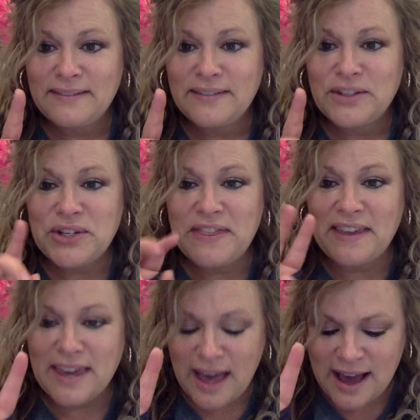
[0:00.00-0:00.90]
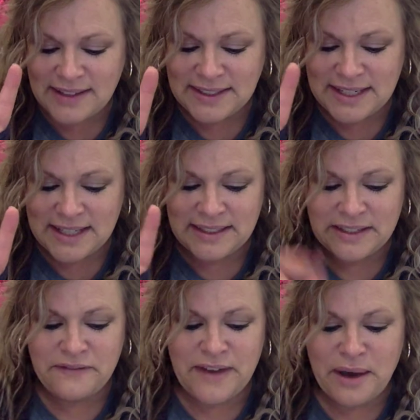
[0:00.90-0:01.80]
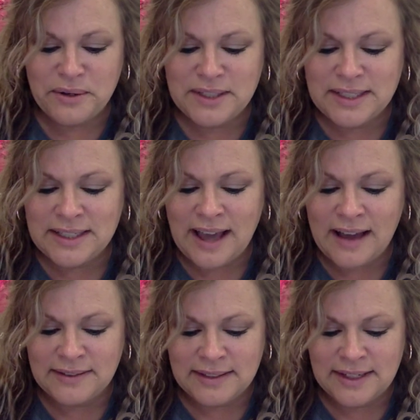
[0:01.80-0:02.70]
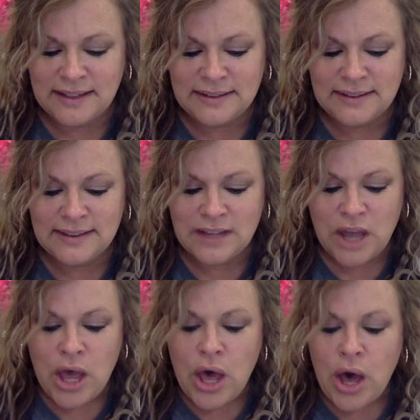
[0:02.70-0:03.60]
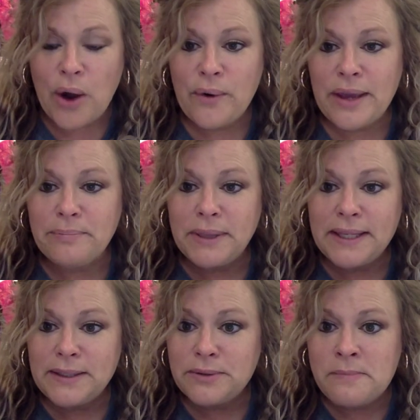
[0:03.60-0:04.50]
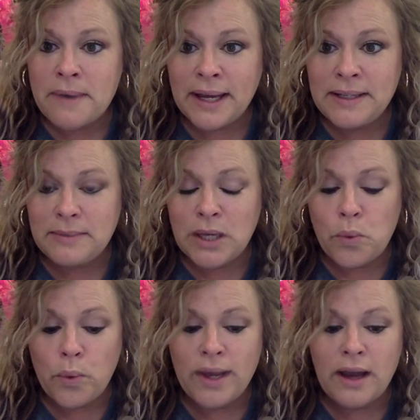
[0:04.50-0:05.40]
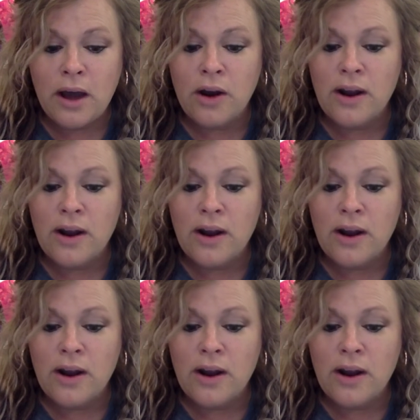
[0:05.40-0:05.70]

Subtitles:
the consonants, the vowels and consonants. All right, please remind me, what are